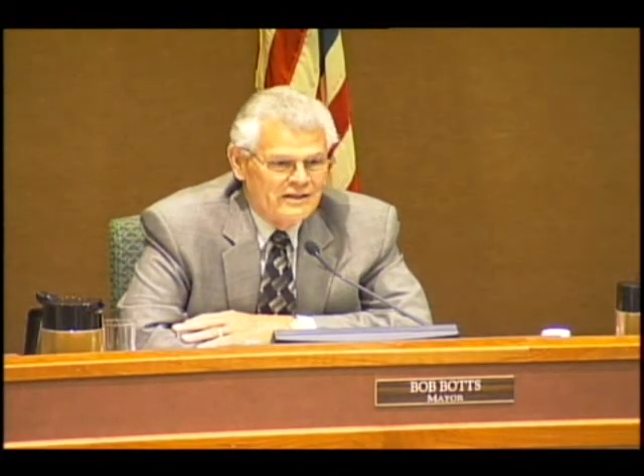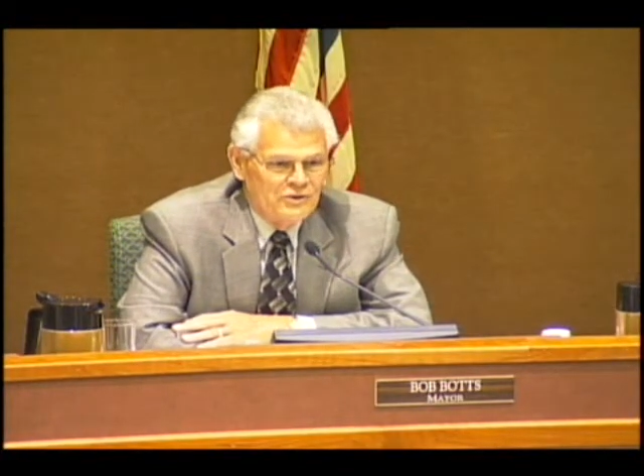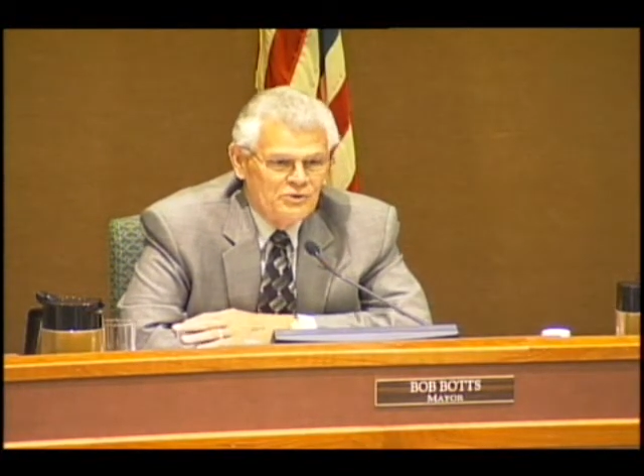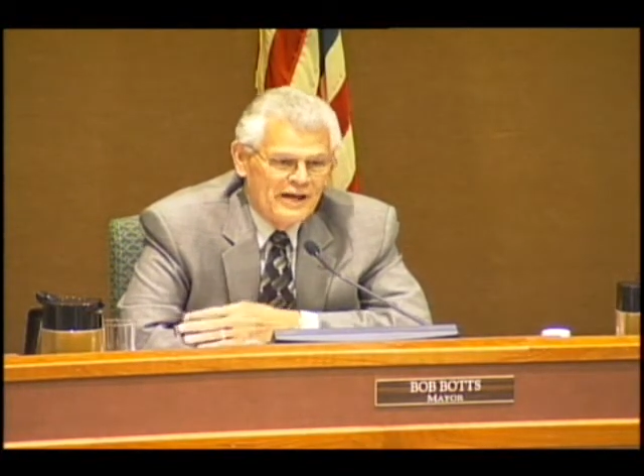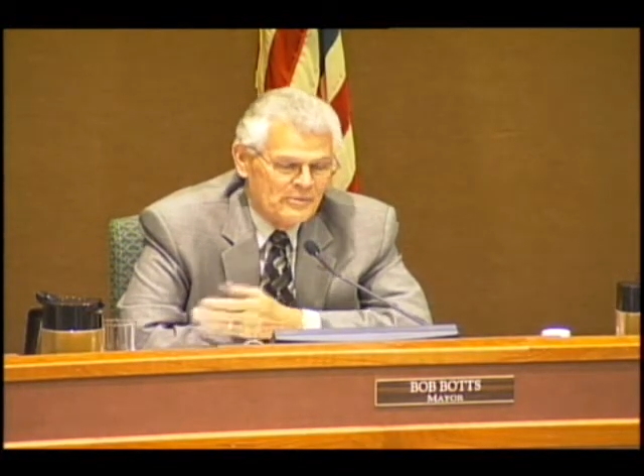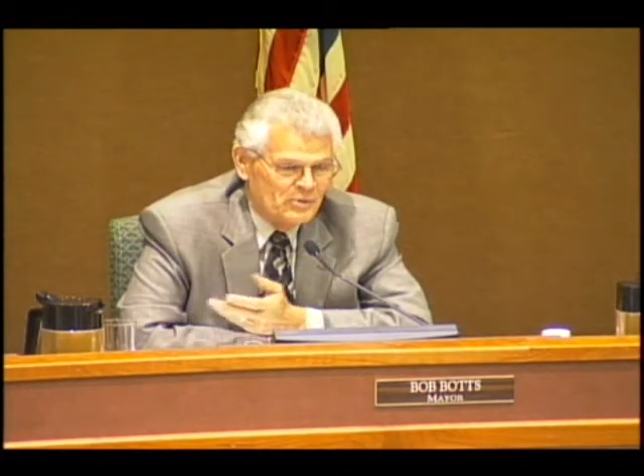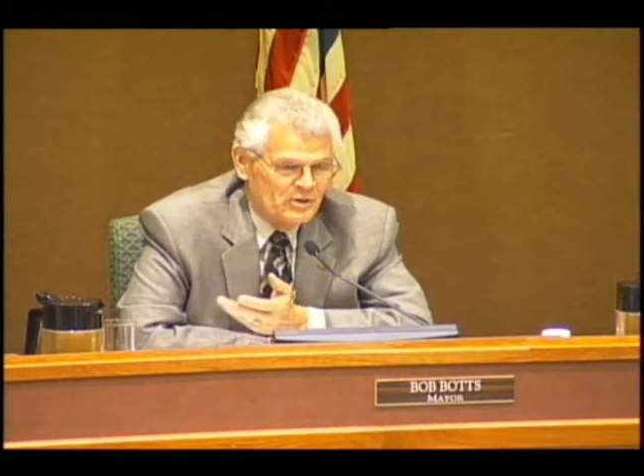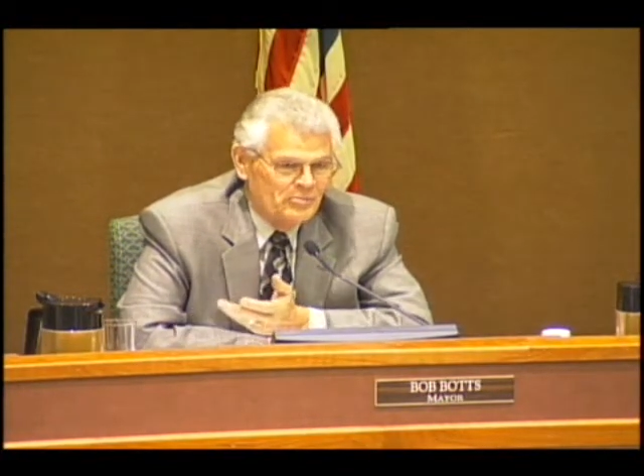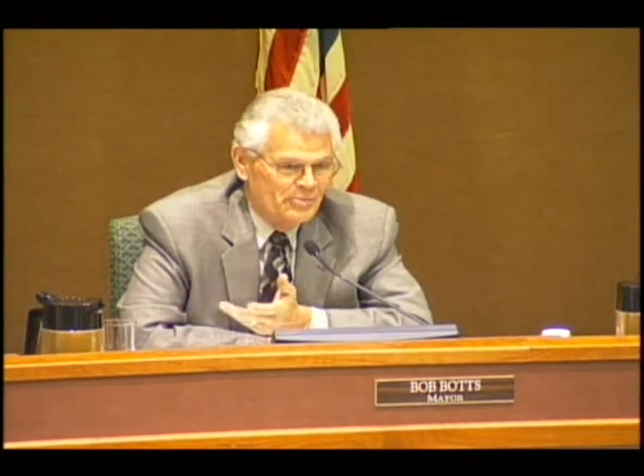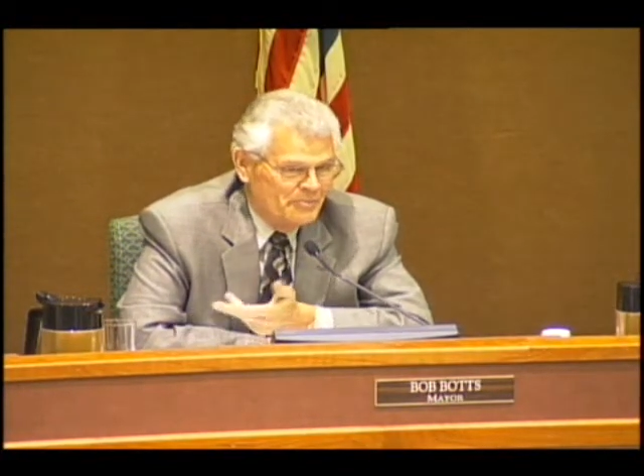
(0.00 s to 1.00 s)
who happened
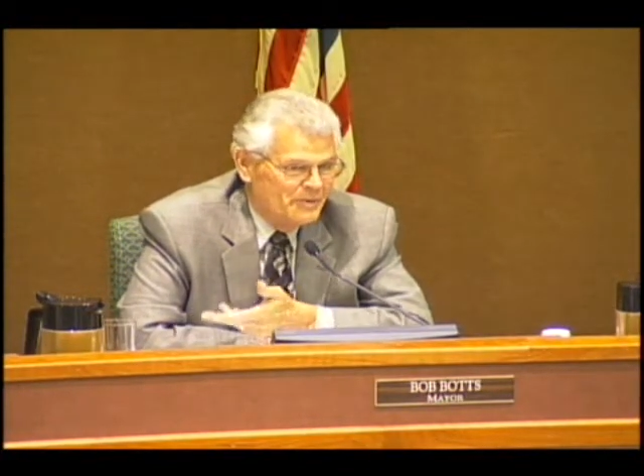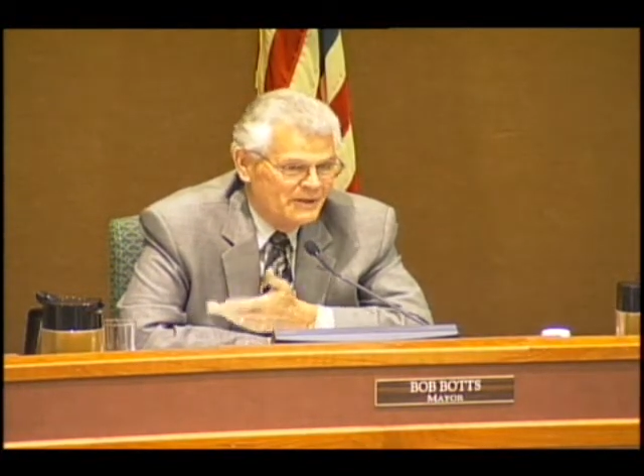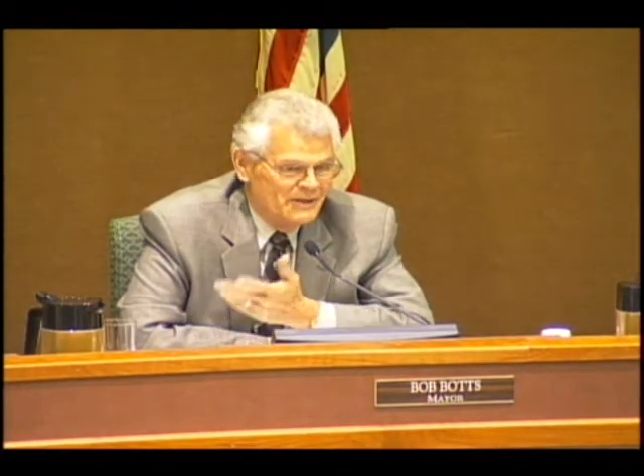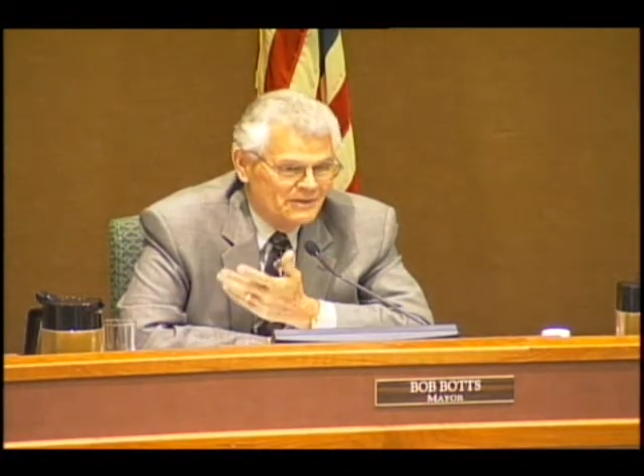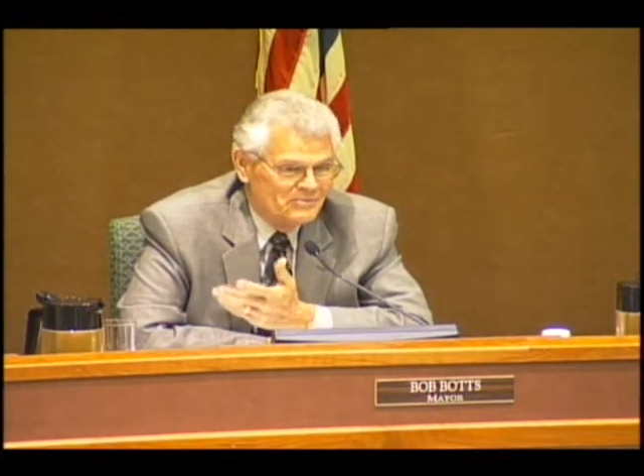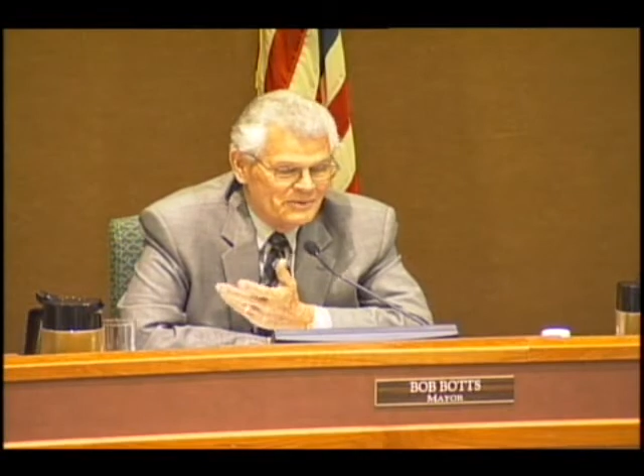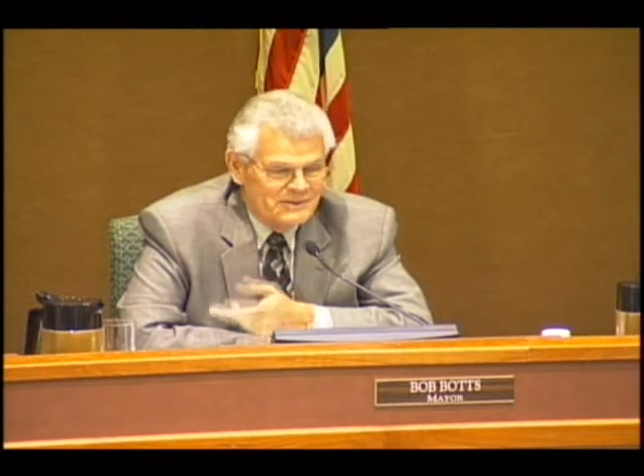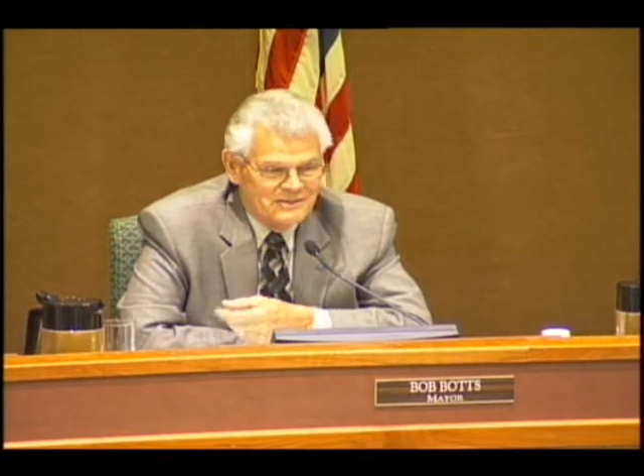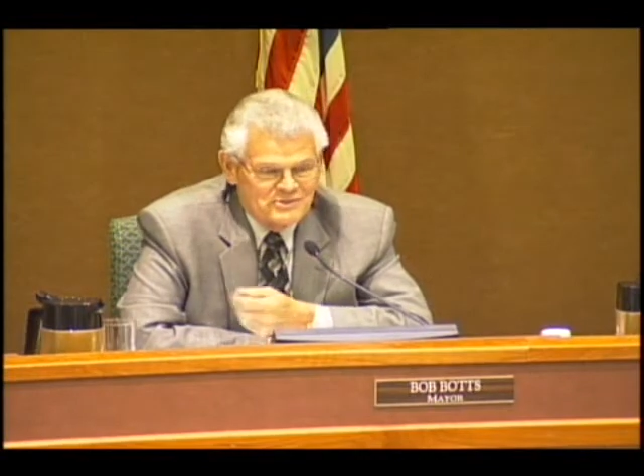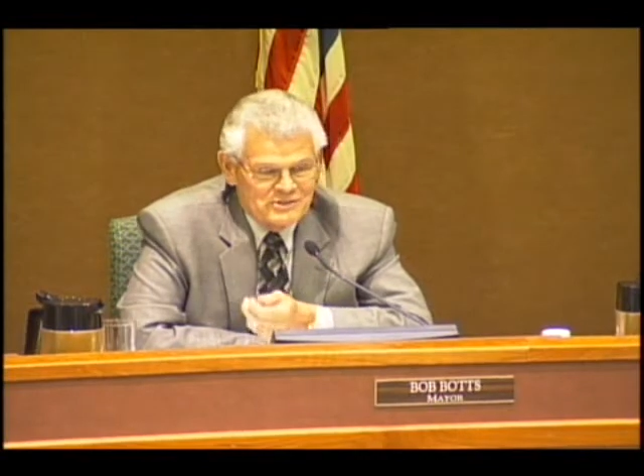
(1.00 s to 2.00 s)
to be
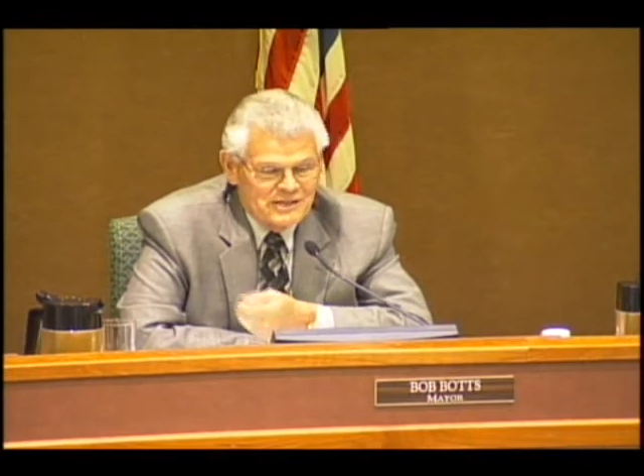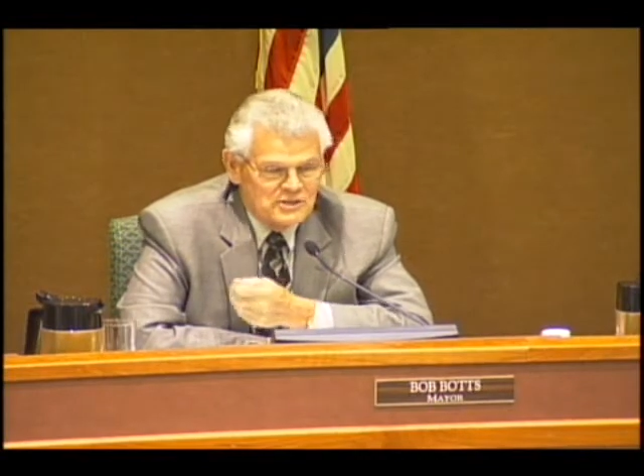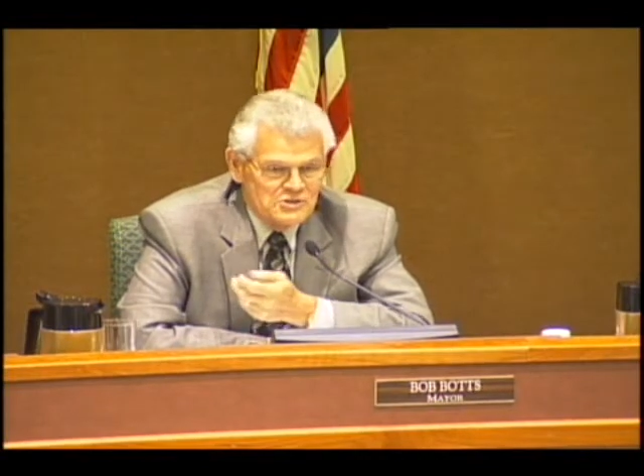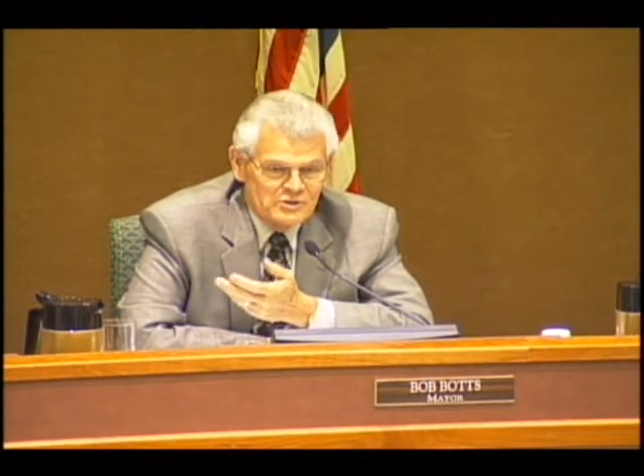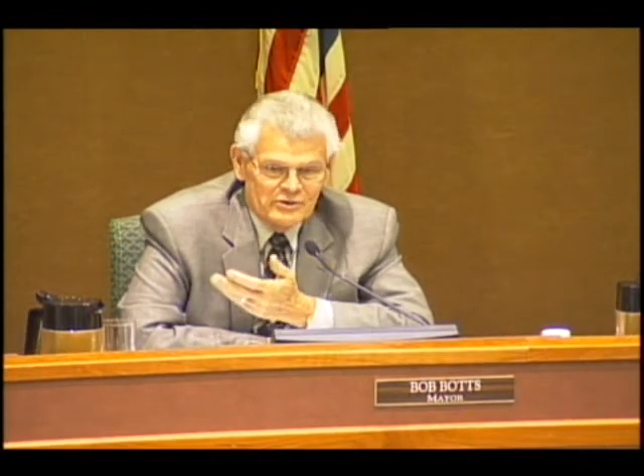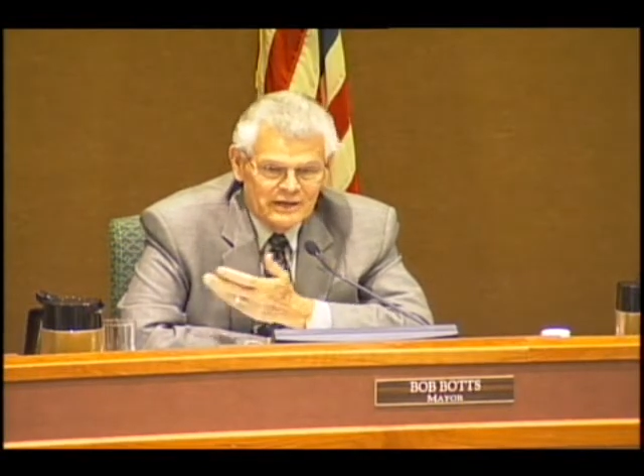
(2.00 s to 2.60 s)
a sketcher,